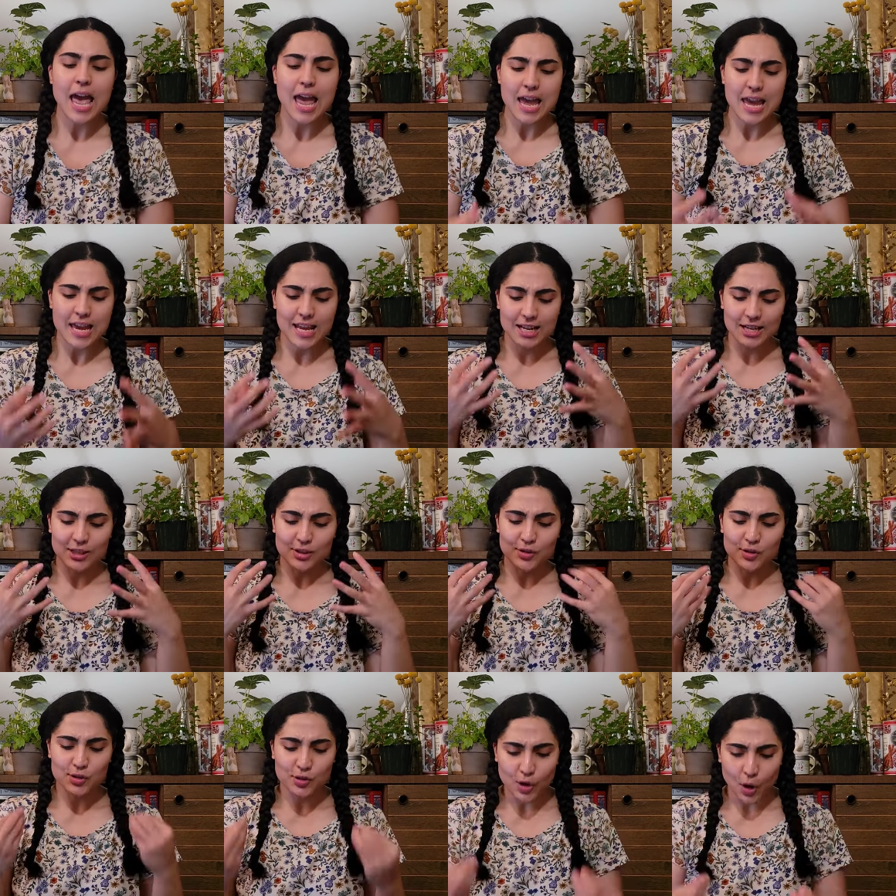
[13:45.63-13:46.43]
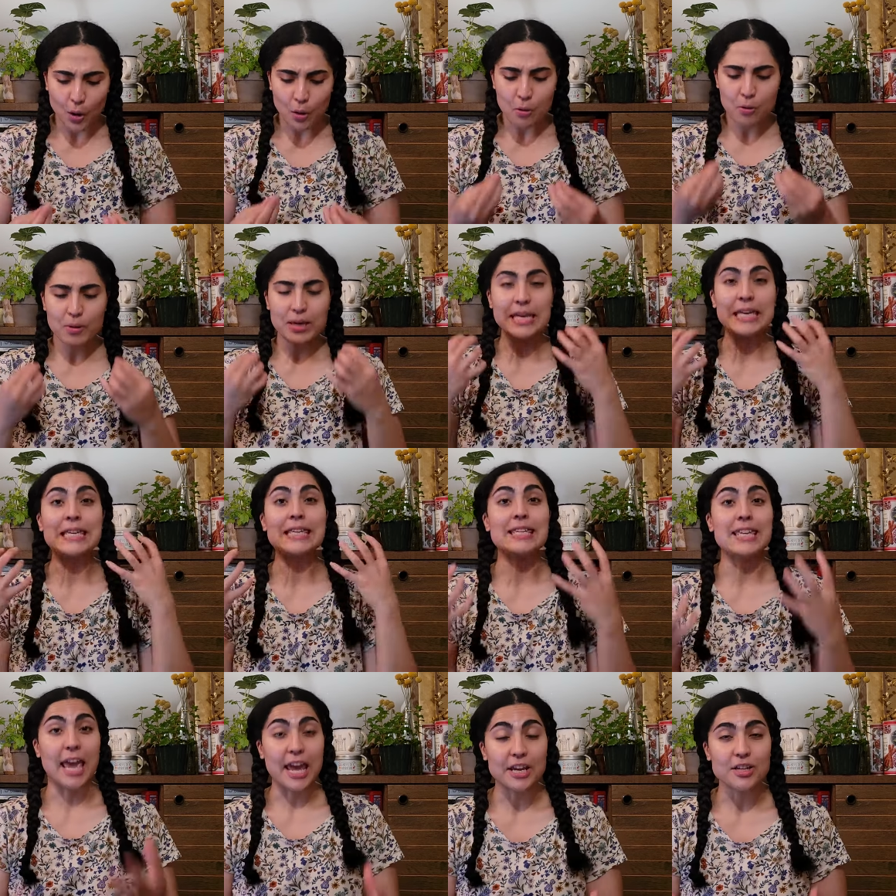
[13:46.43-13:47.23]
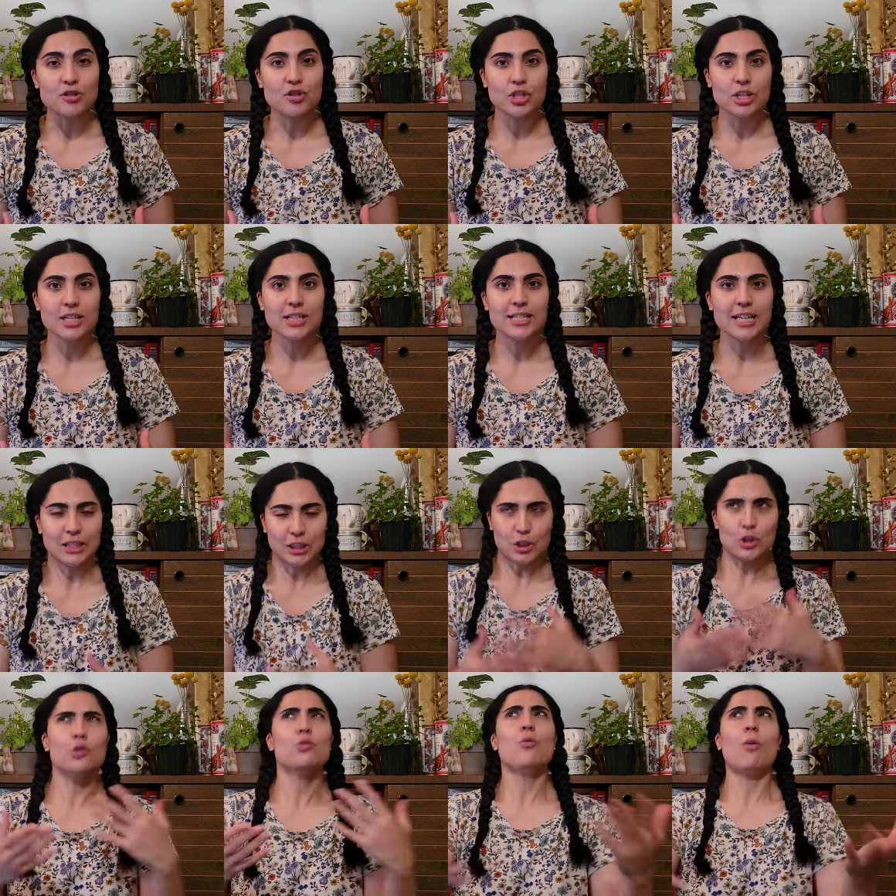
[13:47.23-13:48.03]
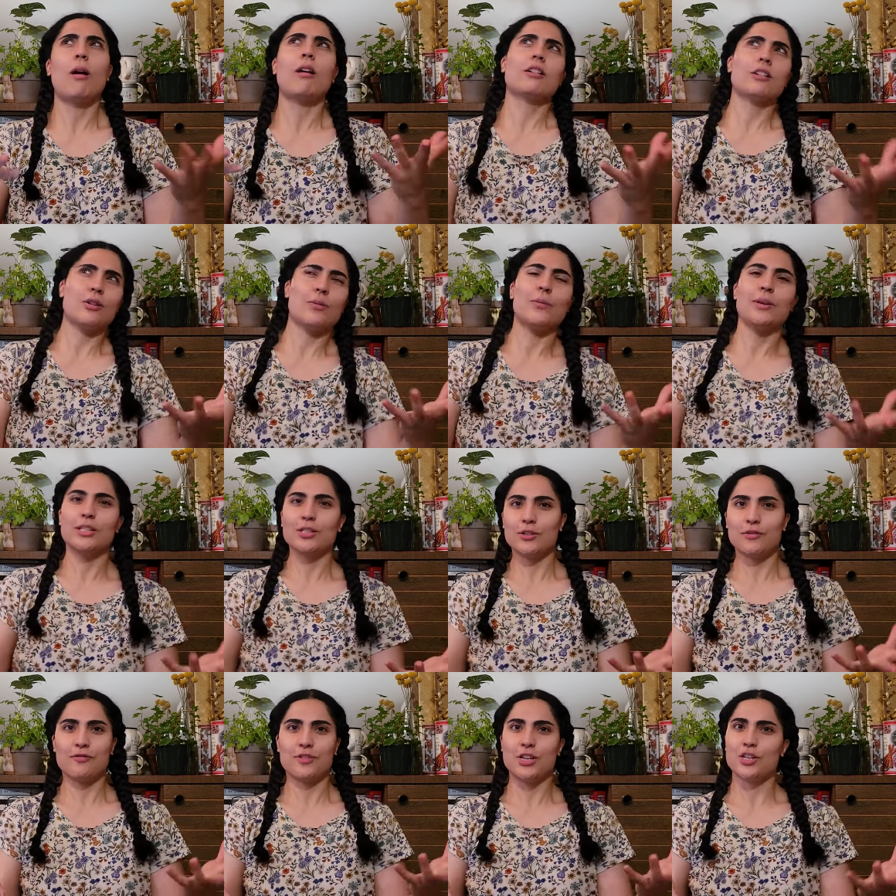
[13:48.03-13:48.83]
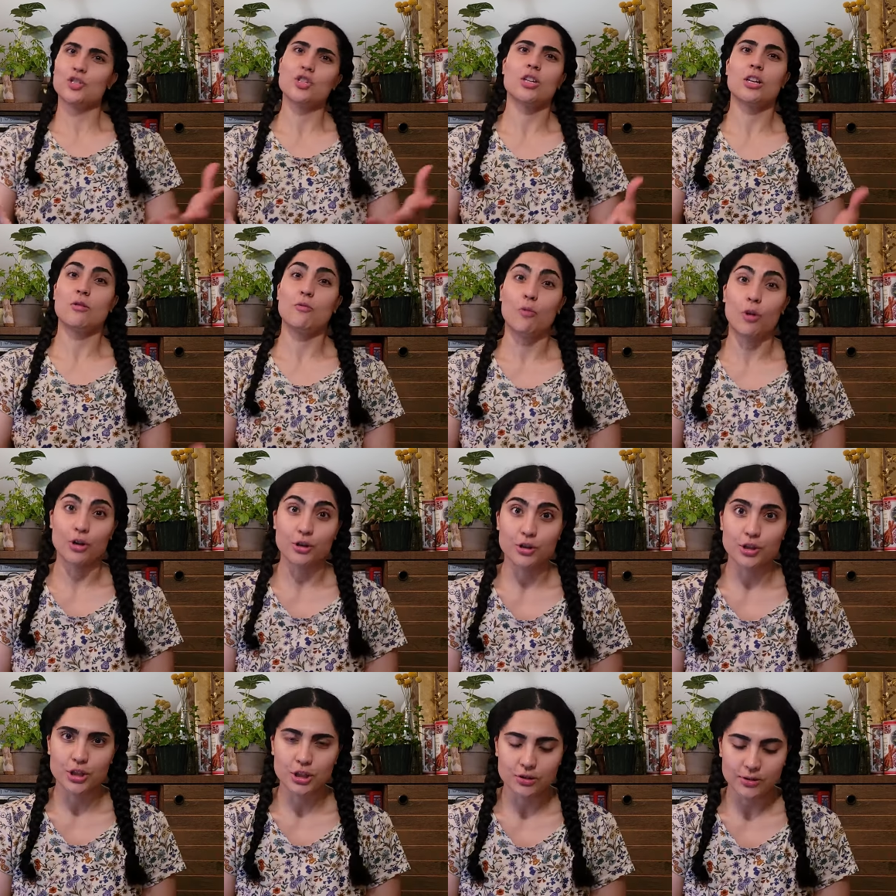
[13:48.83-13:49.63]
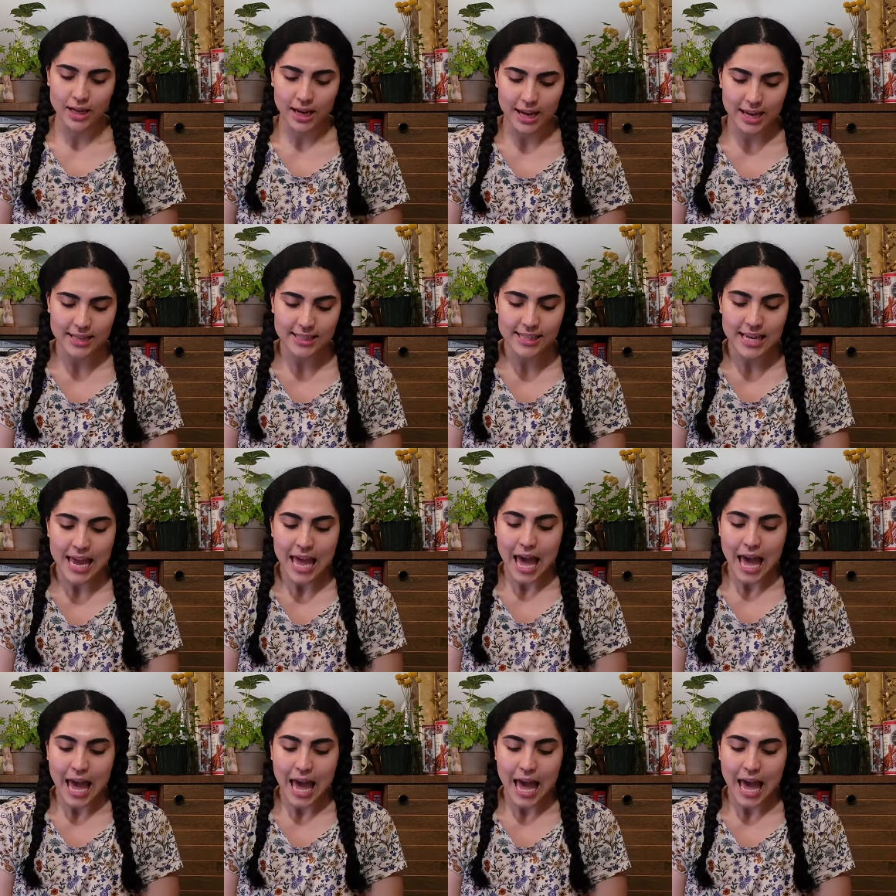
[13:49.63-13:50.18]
it is so engaging that you are going to finish it in 1 or 2 days.